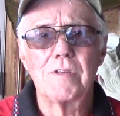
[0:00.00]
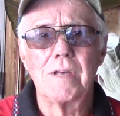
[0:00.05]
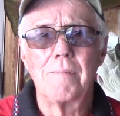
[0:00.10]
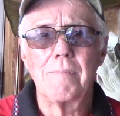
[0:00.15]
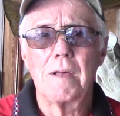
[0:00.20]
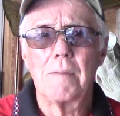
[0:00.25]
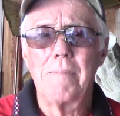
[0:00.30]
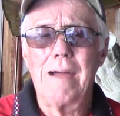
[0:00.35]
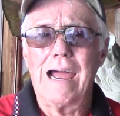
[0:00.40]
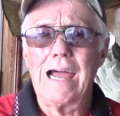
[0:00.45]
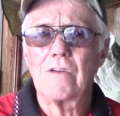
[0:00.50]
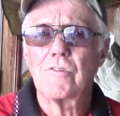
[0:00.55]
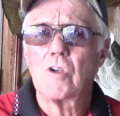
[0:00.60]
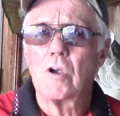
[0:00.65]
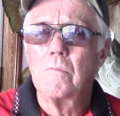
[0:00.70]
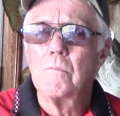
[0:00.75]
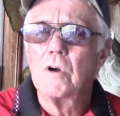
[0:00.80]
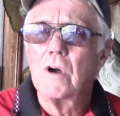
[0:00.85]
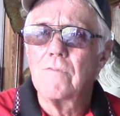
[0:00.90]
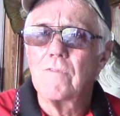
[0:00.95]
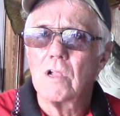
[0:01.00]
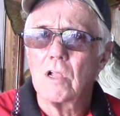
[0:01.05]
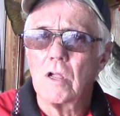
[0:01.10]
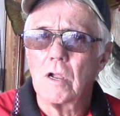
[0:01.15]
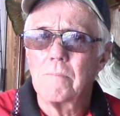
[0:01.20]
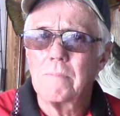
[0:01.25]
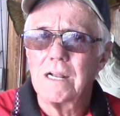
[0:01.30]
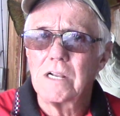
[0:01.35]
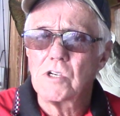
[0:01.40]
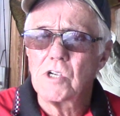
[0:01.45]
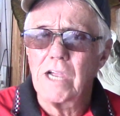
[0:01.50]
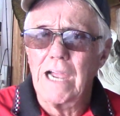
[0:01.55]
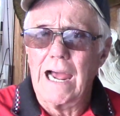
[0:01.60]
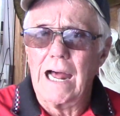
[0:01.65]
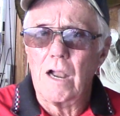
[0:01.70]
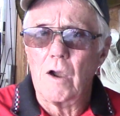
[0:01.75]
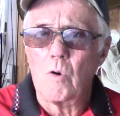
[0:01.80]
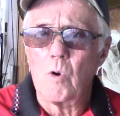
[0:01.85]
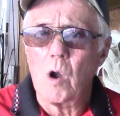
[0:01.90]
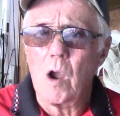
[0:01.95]
Some of the bass are moving a little bit
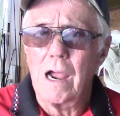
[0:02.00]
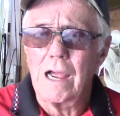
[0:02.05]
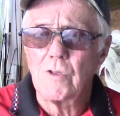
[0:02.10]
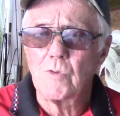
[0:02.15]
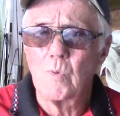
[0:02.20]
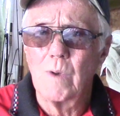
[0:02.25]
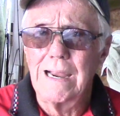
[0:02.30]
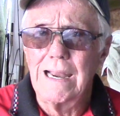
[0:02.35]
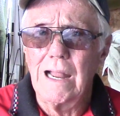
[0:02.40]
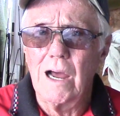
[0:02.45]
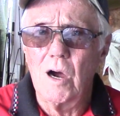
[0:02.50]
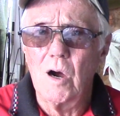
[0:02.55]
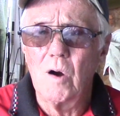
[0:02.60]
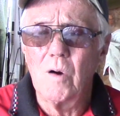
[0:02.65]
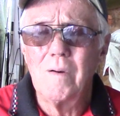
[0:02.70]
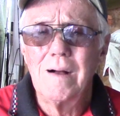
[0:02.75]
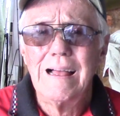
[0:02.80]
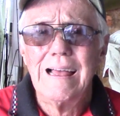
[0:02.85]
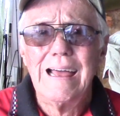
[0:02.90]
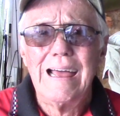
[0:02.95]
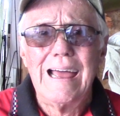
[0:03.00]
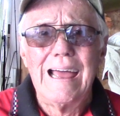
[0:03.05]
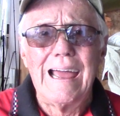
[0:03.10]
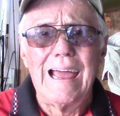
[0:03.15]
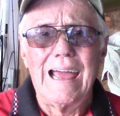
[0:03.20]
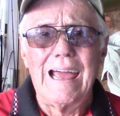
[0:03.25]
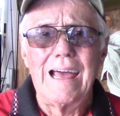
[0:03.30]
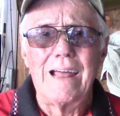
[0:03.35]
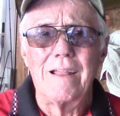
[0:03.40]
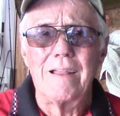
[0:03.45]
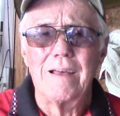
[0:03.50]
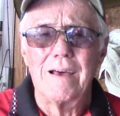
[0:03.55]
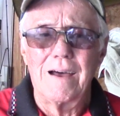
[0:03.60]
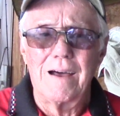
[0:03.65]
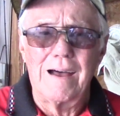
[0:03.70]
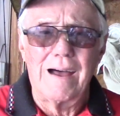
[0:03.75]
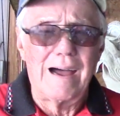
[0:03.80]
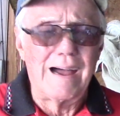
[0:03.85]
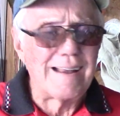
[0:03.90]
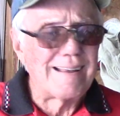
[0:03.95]
shallower, as we know. And
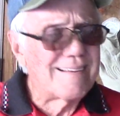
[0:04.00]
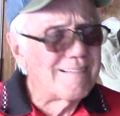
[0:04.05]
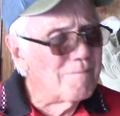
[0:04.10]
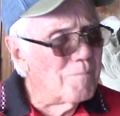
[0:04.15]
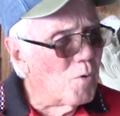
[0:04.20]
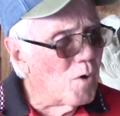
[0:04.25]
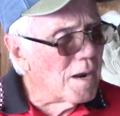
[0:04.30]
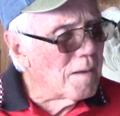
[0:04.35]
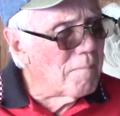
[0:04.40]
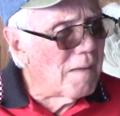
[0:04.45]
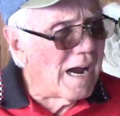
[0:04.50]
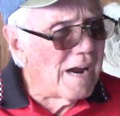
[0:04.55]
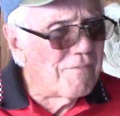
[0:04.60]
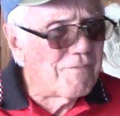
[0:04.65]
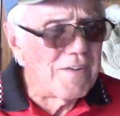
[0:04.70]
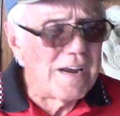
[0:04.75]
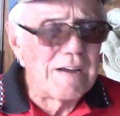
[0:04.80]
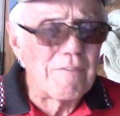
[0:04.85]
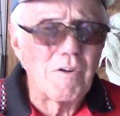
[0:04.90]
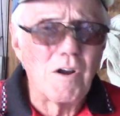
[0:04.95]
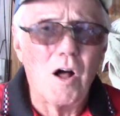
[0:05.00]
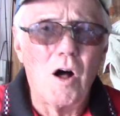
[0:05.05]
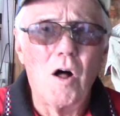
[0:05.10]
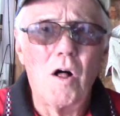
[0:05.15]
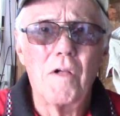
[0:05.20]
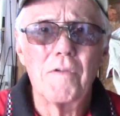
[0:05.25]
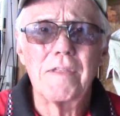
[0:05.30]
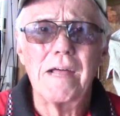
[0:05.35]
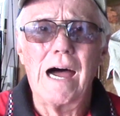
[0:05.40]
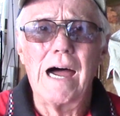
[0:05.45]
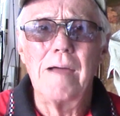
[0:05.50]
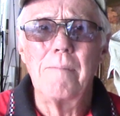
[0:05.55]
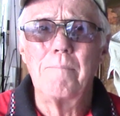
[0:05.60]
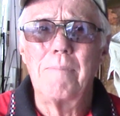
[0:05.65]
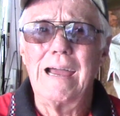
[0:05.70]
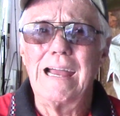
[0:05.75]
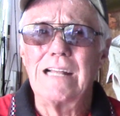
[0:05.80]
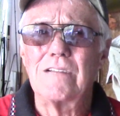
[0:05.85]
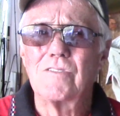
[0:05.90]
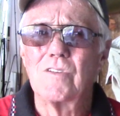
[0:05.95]
one of my favorite all-time
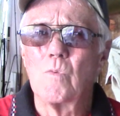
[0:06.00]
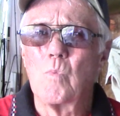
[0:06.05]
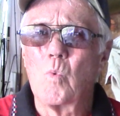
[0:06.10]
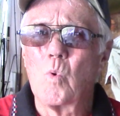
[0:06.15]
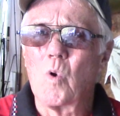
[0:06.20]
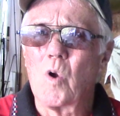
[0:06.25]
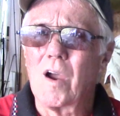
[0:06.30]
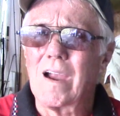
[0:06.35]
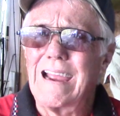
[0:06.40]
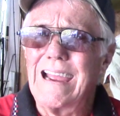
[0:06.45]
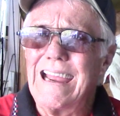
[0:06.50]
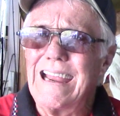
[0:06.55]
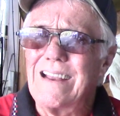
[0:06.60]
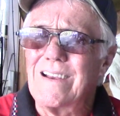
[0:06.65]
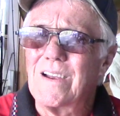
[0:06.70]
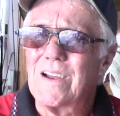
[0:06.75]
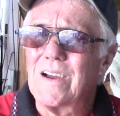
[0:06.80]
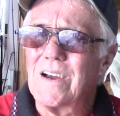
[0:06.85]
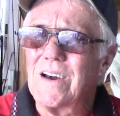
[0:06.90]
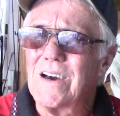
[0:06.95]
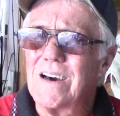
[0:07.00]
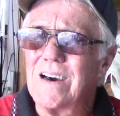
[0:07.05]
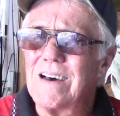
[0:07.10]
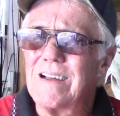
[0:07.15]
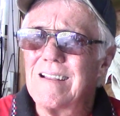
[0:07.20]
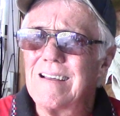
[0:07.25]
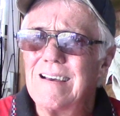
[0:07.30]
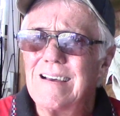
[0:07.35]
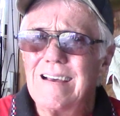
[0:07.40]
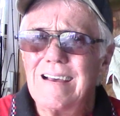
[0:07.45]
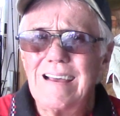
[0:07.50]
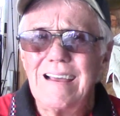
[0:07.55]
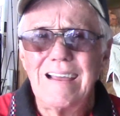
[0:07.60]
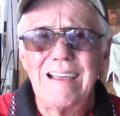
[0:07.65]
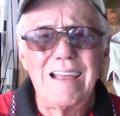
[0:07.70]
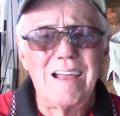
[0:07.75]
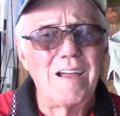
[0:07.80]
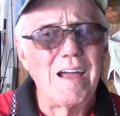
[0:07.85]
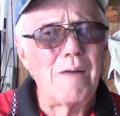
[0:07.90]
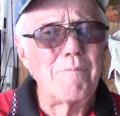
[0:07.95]
baits is working good.
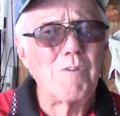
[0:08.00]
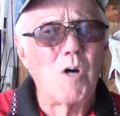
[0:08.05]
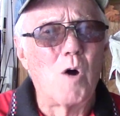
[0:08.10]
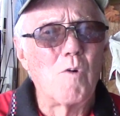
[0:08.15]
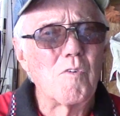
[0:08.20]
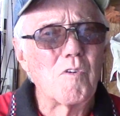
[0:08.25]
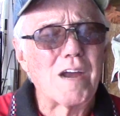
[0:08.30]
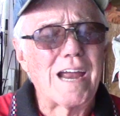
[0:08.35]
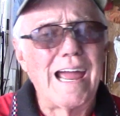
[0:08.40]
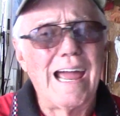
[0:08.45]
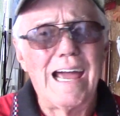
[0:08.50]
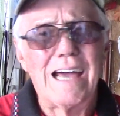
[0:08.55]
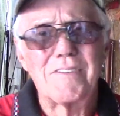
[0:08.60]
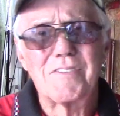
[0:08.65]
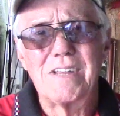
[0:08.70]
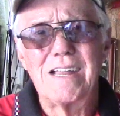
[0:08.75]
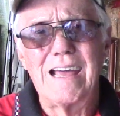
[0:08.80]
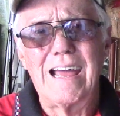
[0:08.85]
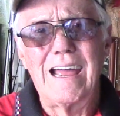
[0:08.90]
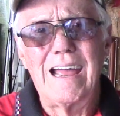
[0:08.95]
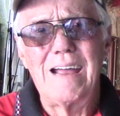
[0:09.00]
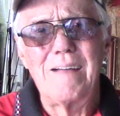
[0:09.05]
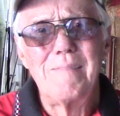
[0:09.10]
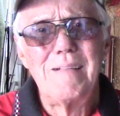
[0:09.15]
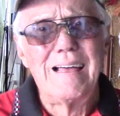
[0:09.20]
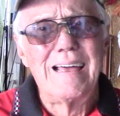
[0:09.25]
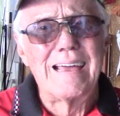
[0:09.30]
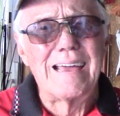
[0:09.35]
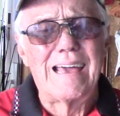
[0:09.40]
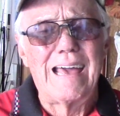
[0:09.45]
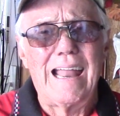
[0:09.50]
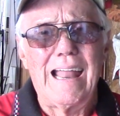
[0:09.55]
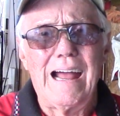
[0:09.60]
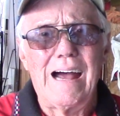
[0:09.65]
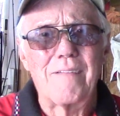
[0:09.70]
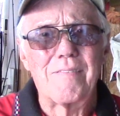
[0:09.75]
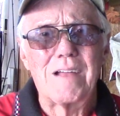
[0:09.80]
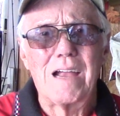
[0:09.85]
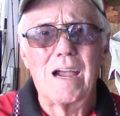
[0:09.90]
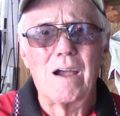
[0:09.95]
You have an overcast day. Get
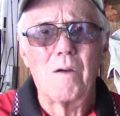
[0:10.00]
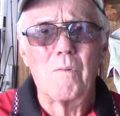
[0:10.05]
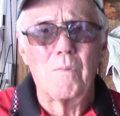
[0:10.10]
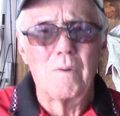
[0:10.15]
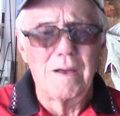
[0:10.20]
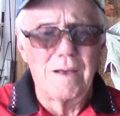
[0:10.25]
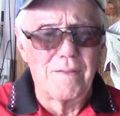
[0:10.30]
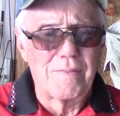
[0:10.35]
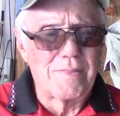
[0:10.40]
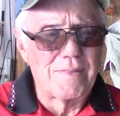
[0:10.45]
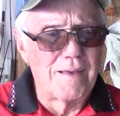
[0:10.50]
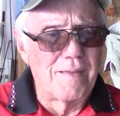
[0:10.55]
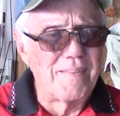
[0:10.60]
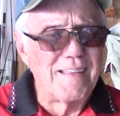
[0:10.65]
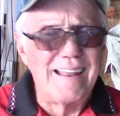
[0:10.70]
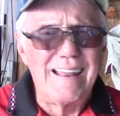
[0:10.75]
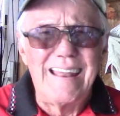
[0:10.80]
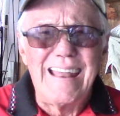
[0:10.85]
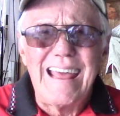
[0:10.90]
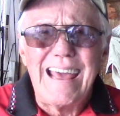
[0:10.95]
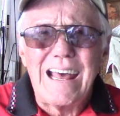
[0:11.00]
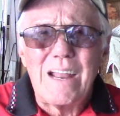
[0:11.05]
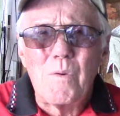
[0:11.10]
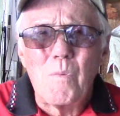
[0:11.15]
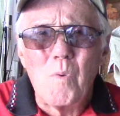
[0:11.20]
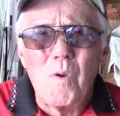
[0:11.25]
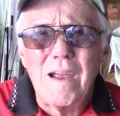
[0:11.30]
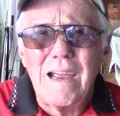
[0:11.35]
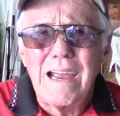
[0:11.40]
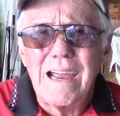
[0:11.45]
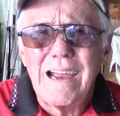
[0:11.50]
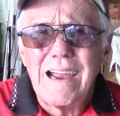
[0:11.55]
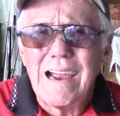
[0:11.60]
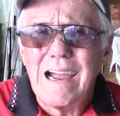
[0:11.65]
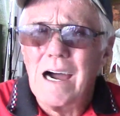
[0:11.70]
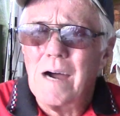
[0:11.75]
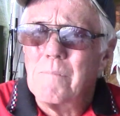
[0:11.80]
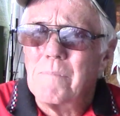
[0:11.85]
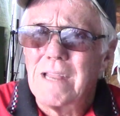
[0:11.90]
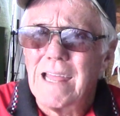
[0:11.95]
out there with the Ned rig.
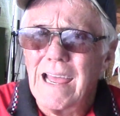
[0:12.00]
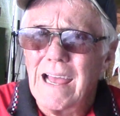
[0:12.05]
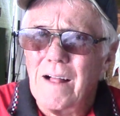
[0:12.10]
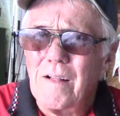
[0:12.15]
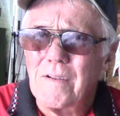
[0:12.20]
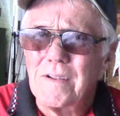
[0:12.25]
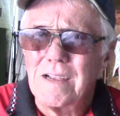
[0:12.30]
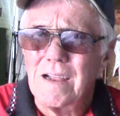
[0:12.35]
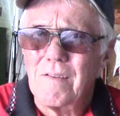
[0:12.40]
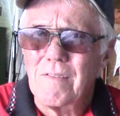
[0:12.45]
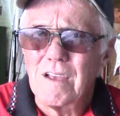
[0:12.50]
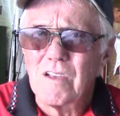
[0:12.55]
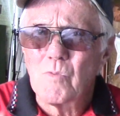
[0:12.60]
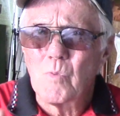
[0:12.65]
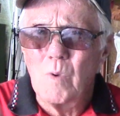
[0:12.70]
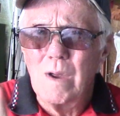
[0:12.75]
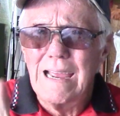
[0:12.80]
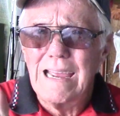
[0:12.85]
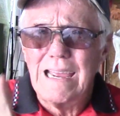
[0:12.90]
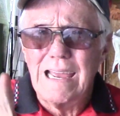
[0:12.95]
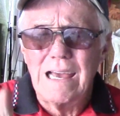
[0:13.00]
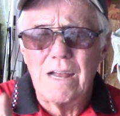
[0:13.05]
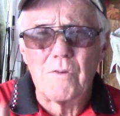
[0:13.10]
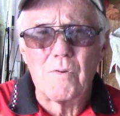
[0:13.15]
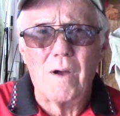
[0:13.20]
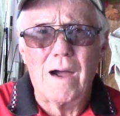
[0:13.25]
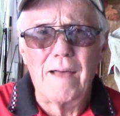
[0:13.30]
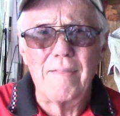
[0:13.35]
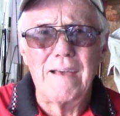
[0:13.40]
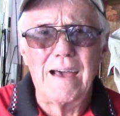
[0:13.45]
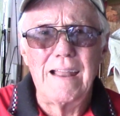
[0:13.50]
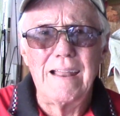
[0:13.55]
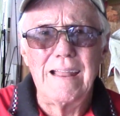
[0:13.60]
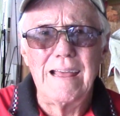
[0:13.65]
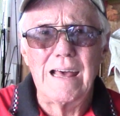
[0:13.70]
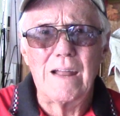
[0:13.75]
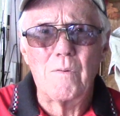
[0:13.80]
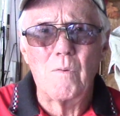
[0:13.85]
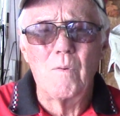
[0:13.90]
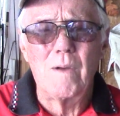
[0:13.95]
I'm telling you, this weekend, try that
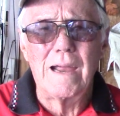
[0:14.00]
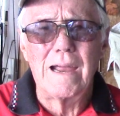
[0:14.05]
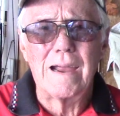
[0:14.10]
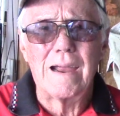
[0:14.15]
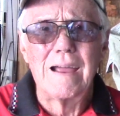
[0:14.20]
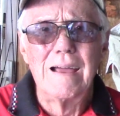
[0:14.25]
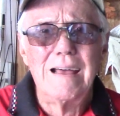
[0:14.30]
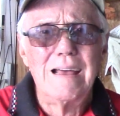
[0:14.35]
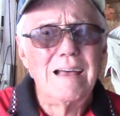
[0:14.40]
Ned rig.